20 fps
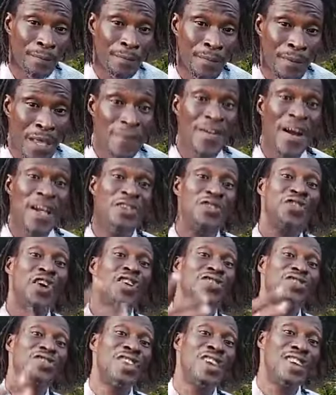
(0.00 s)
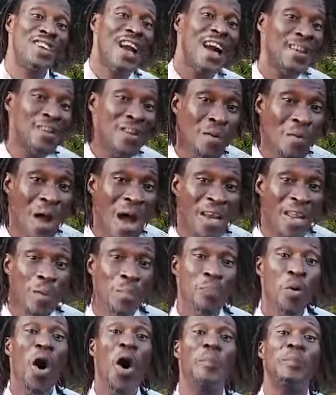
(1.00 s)
If I just the can of more they
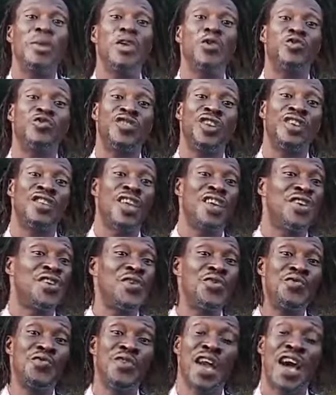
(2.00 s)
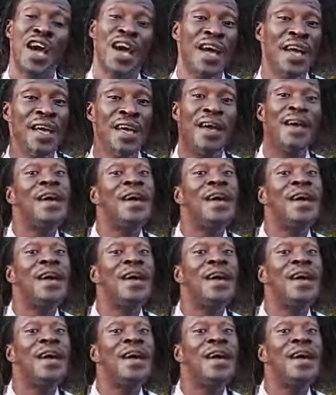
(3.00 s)
music they give now,